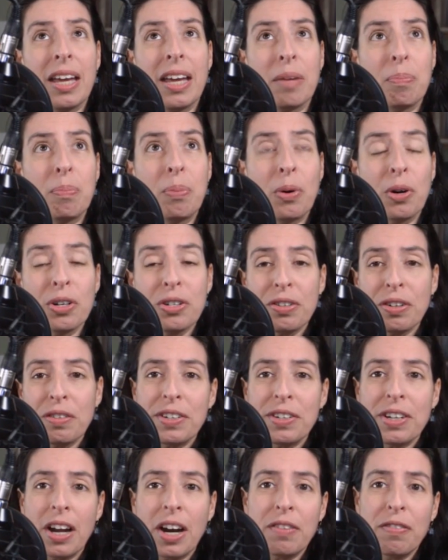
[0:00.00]
portrait
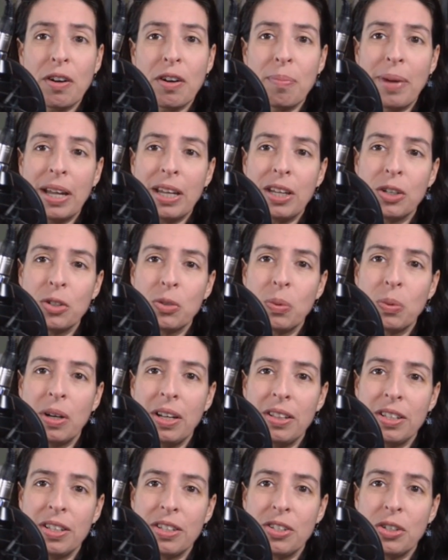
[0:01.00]
photographer might use one
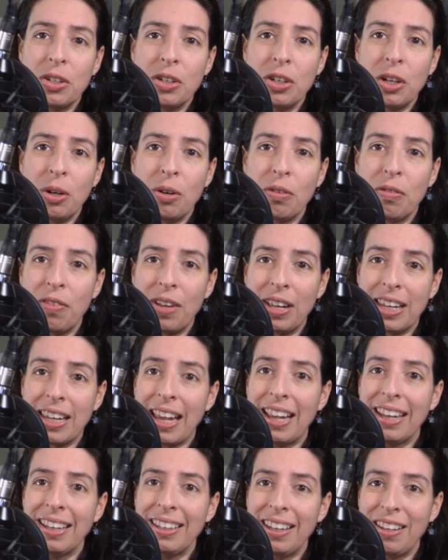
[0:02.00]
in the studio.
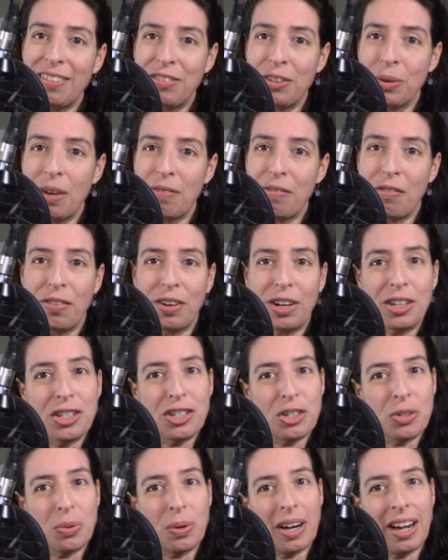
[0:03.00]
If you have a very
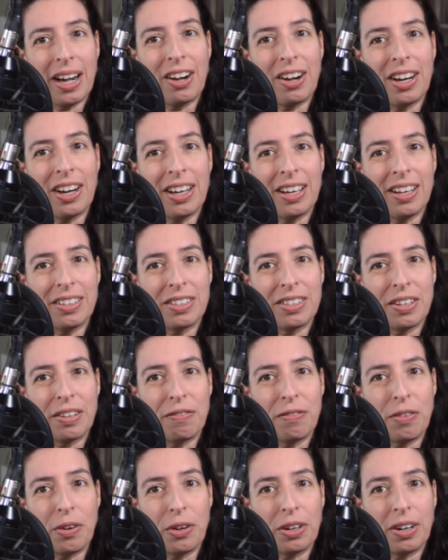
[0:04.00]
short area to
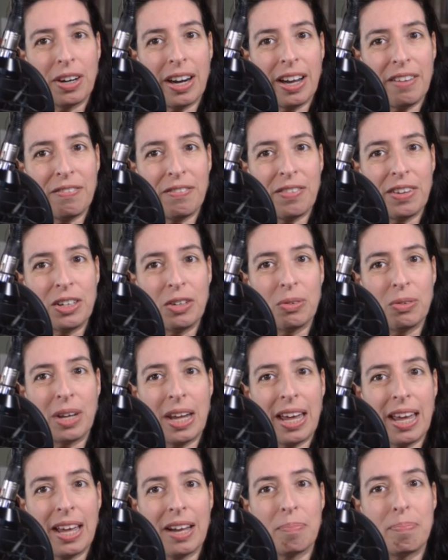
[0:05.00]
photograph and you
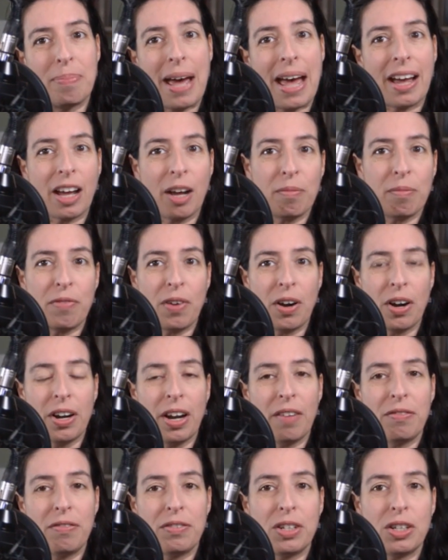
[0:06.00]
can't back up far
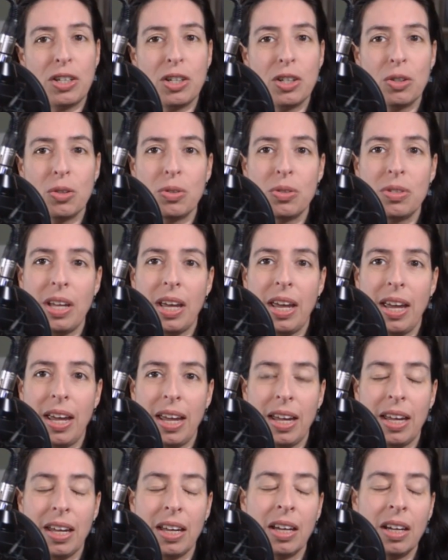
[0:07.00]
enough to use
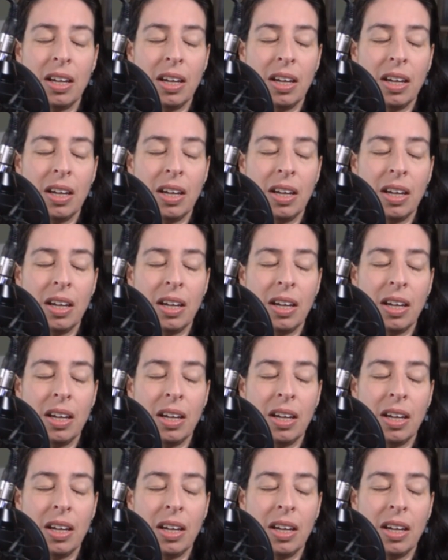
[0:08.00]
a